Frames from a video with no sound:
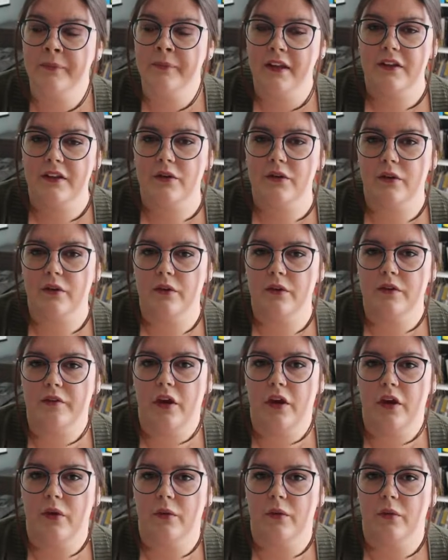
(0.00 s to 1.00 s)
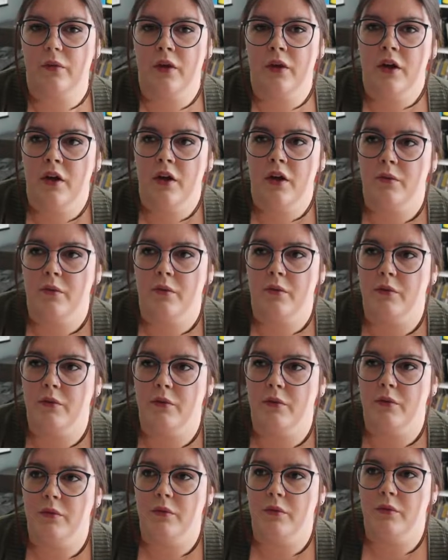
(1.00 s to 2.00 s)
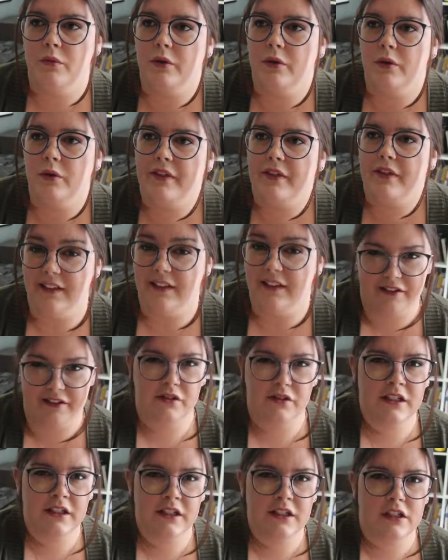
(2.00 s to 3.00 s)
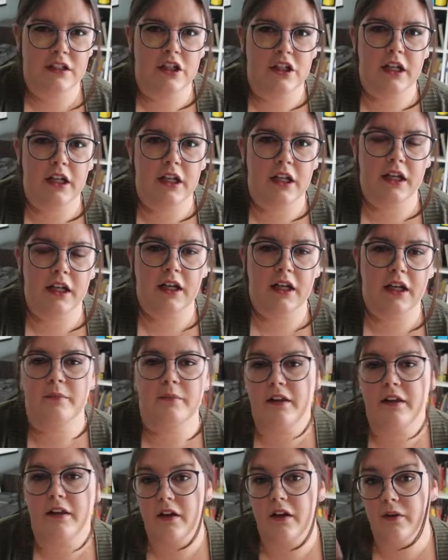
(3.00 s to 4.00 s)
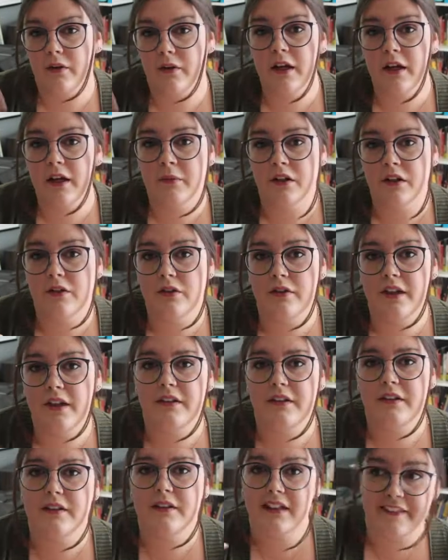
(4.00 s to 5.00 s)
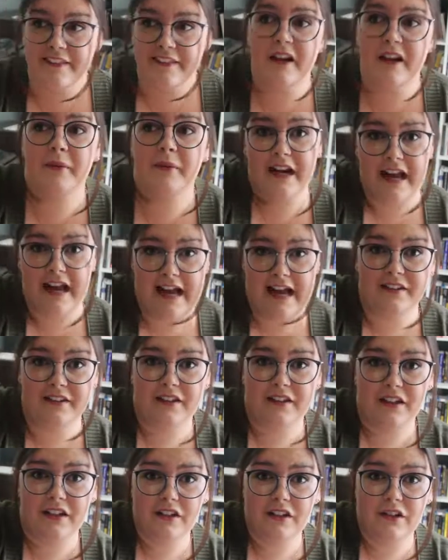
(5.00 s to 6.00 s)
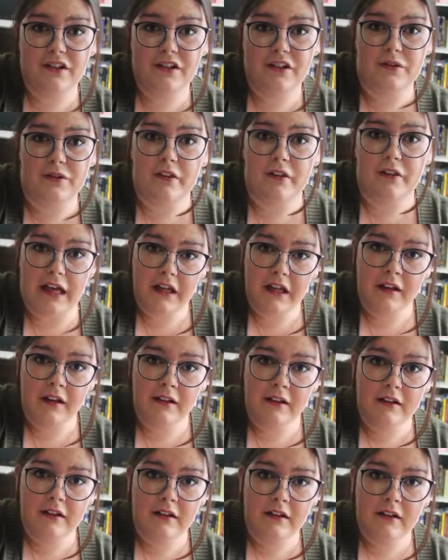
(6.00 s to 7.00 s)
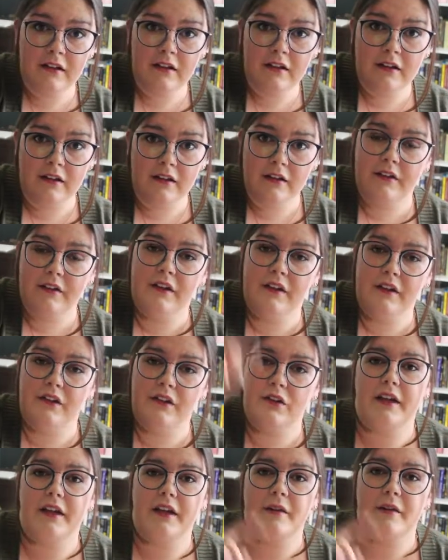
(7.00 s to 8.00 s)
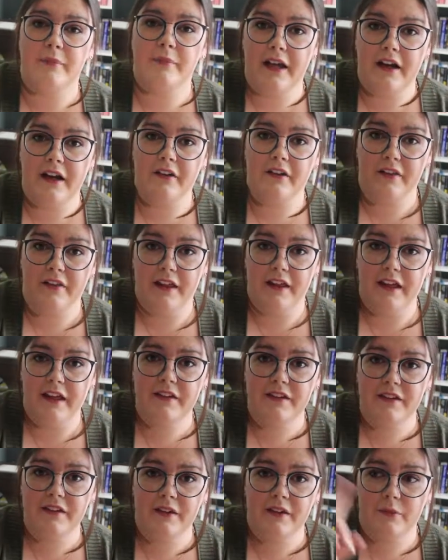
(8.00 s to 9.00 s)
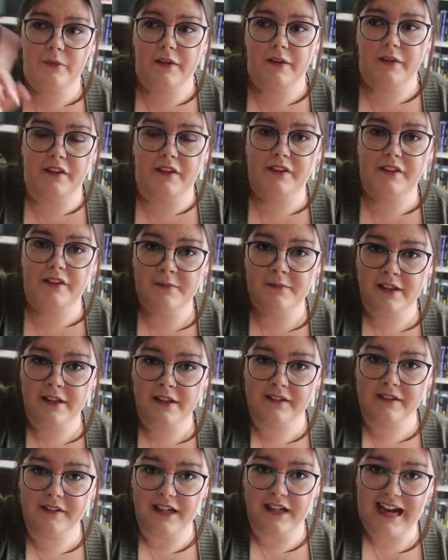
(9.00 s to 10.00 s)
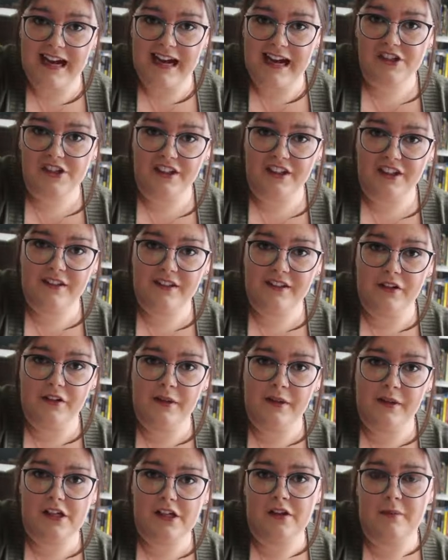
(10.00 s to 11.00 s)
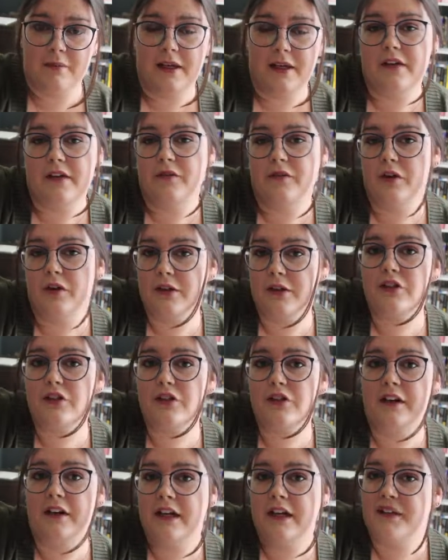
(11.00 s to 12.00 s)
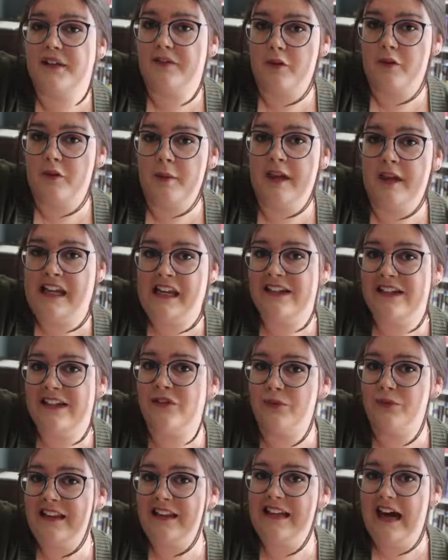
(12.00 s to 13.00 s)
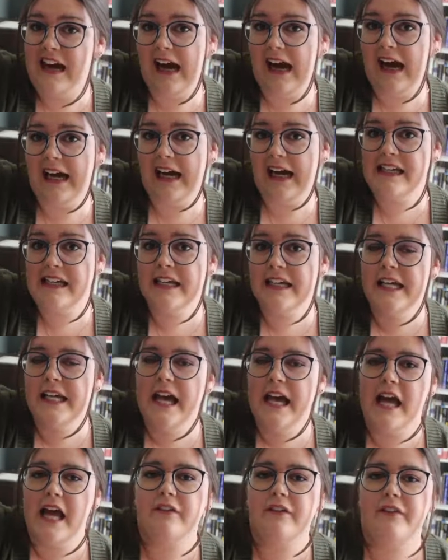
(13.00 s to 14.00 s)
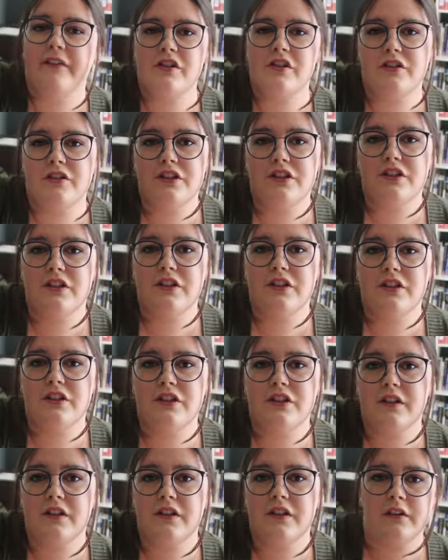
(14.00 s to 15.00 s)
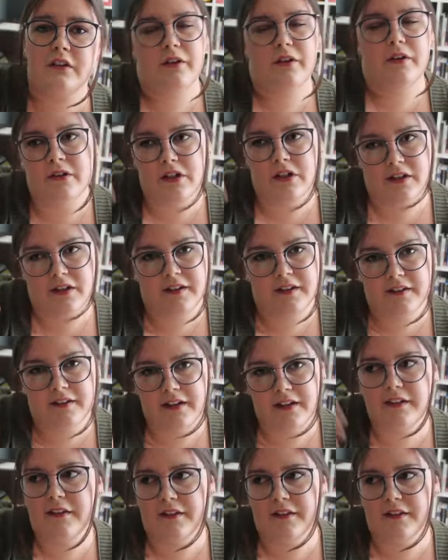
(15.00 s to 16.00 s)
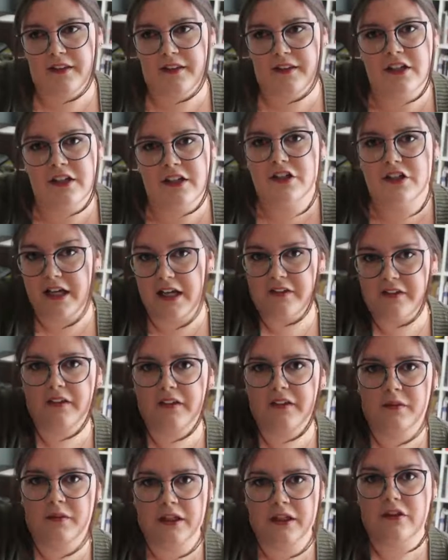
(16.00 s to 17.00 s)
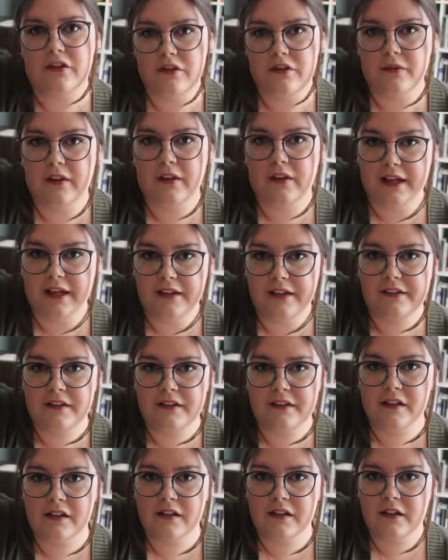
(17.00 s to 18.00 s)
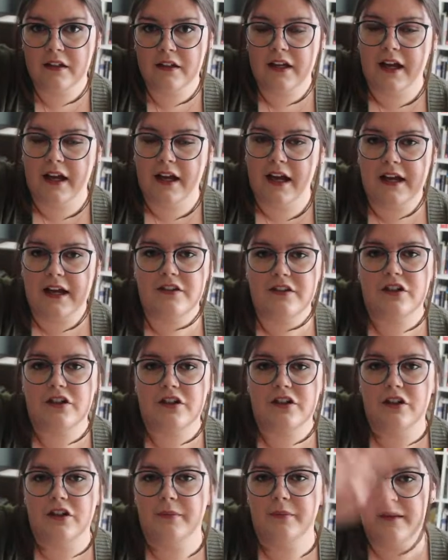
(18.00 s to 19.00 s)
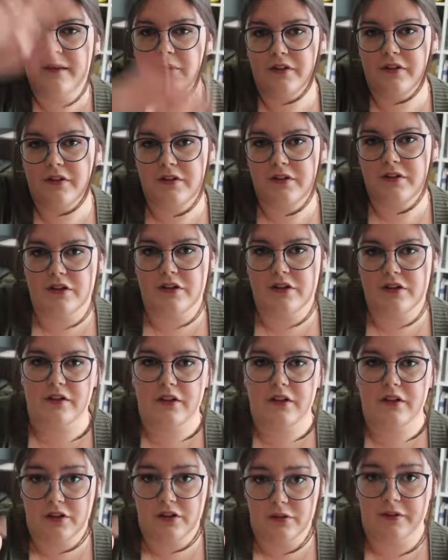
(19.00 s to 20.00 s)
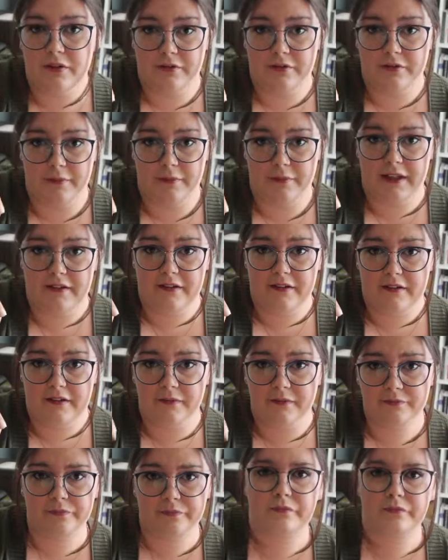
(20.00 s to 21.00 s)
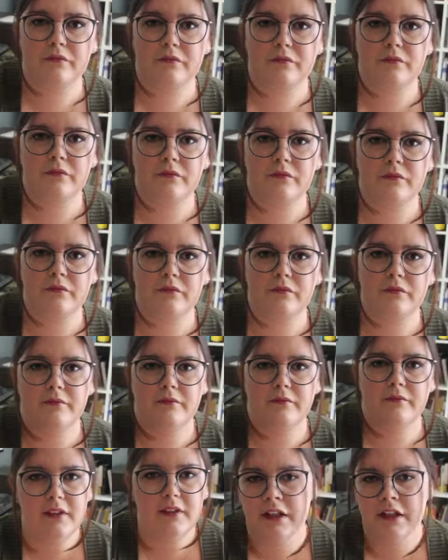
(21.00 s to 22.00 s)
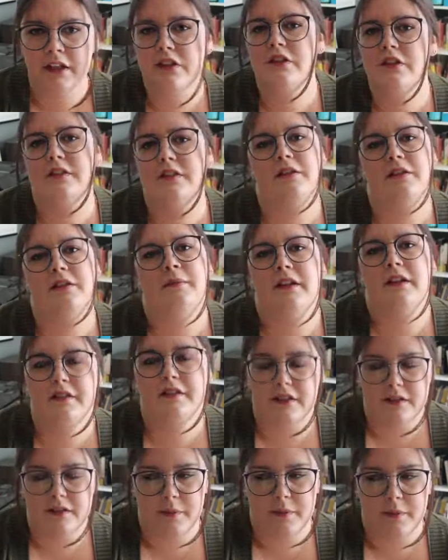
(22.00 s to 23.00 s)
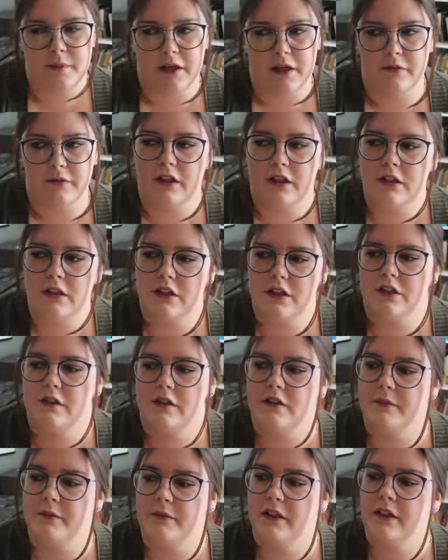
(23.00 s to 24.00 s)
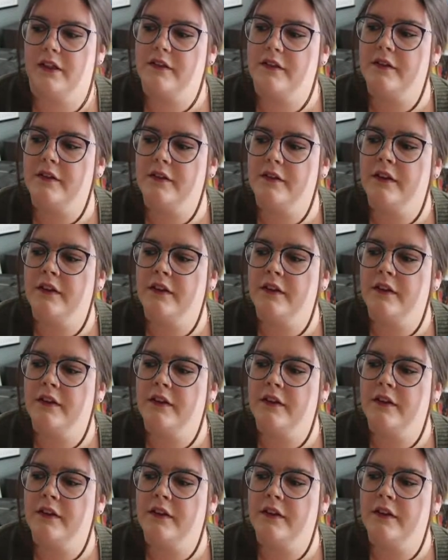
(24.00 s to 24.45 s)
is sort of go more with like classical conditioning, and I can be like, okay, I'm going to do this, and then I'm going to ask you to do the thing. So I can pair this with the stimulus that actually gets her to engage in the behavior, which right now is having my hand really high. And eventually she's going to learn, okay, when she does this, then she asks me to do this, and she'll be able to just do it from this. An unconditioned stimulus gets paired with a conditioned stimulus.